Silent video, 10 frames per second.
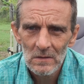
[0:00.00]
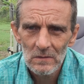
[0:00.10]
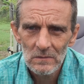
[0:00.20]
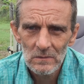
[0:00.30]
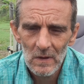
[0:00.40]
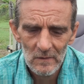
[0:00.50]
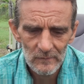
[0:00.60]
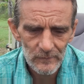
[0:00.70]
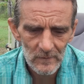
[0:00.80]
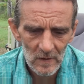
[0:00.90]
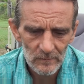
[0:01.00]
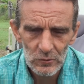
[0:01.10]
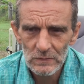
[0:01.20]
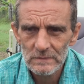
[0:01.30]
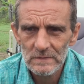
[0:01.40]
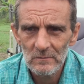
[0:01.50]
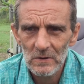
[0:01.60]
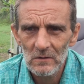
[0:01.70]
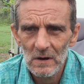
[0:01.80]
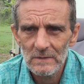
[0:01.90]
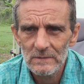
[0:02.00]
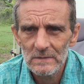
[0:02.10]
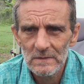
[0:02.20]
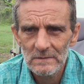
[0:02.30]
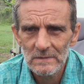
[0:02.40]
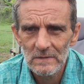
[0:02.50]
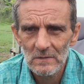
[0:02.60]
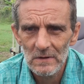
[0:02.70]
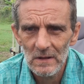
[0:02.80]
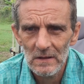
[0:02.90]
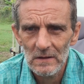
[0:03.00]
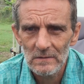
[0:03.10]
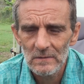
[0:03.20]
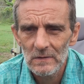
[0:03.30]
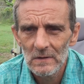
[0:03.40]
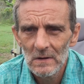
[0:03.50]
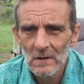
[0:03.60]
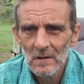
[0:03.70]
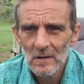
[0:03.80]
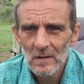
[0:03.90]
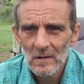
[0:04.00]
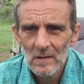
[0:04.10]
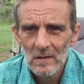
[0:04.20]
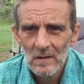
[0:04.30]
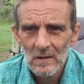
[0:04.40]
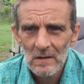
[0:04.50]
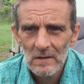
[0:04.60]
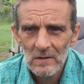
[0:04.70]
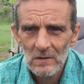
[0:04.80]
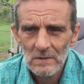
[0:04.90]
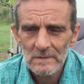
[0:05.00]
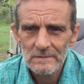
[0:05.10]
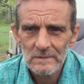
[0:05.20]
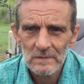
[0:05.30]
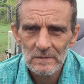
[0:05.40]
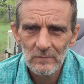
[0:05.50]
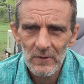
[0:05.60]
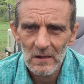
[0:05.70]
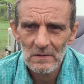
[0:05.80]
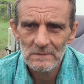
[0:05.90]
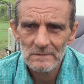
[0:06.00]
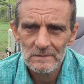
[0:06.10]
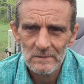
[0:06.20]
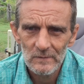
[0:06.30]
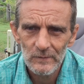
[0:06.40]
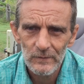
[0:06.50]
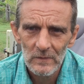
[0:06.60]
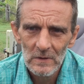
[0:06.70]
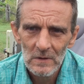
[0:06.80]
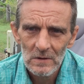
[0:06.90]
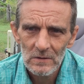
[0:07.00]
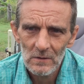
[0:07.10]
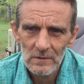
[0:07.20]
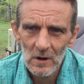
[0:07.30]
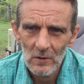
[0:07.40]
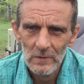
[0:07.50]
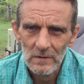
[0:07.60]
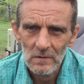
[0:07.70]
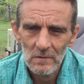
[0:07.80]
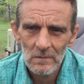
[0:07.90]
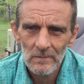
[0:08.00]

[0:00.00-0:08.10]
You have a pushed immigration into your land, increasing the balance of not knowing